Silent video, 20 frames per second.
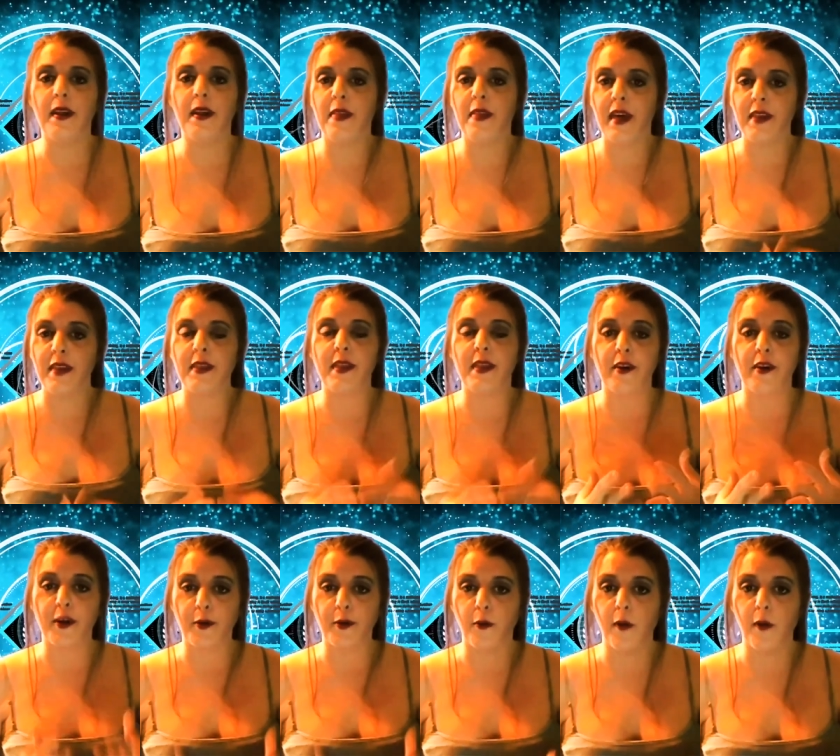that
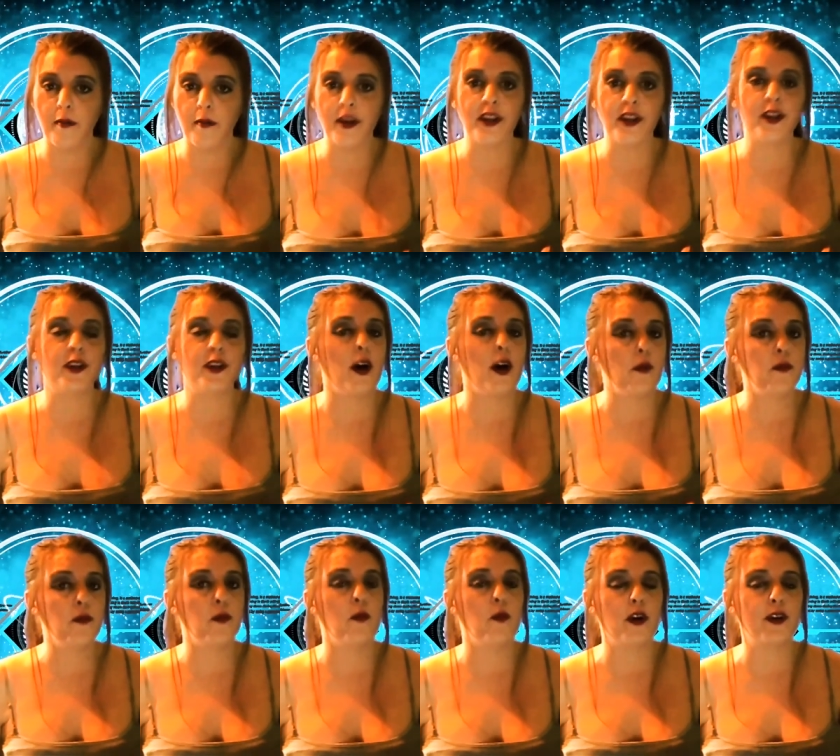their equipment
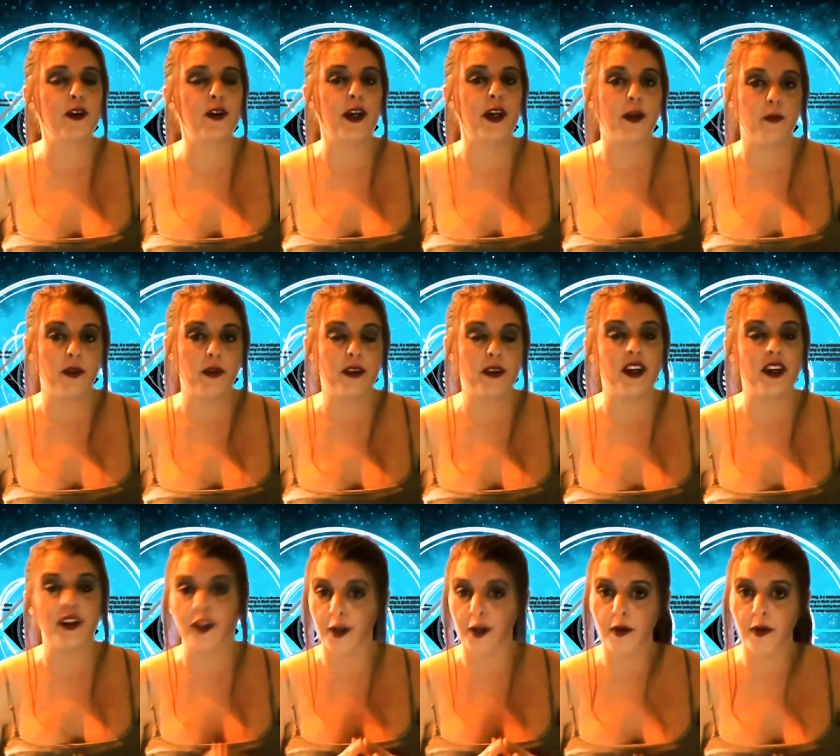stopped working
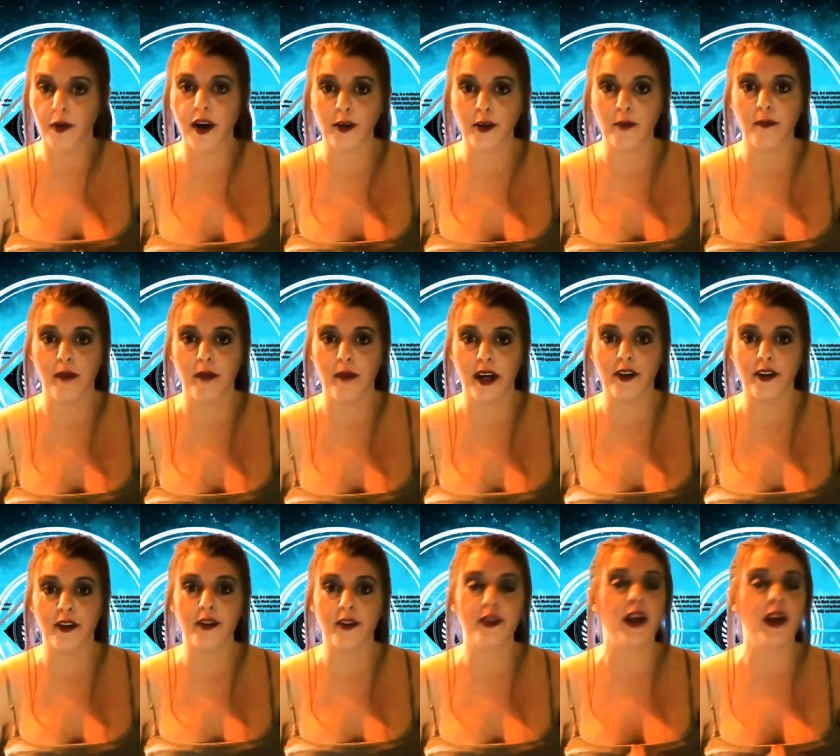within 200
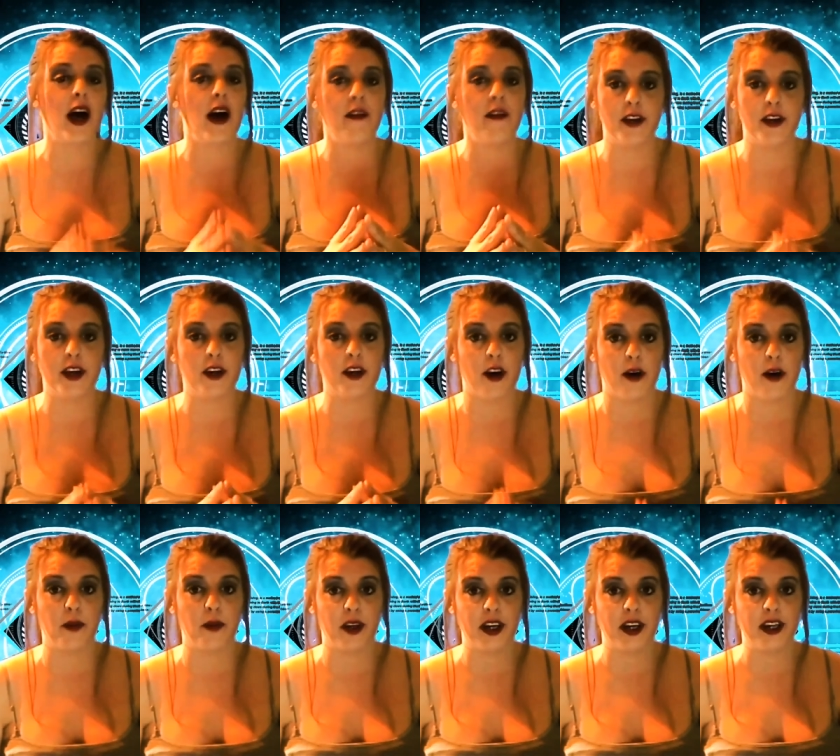meters of the
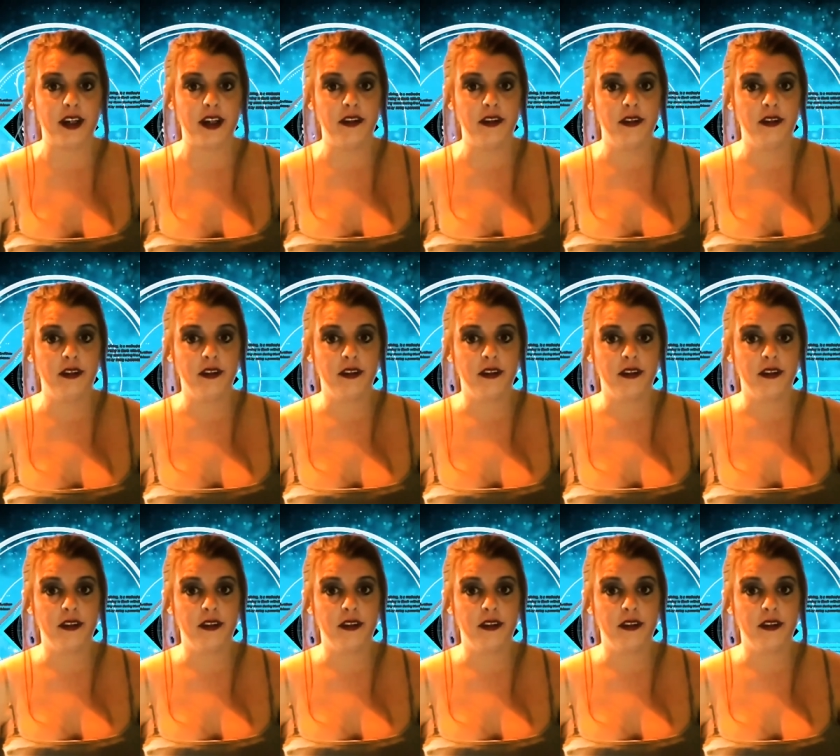anomaly.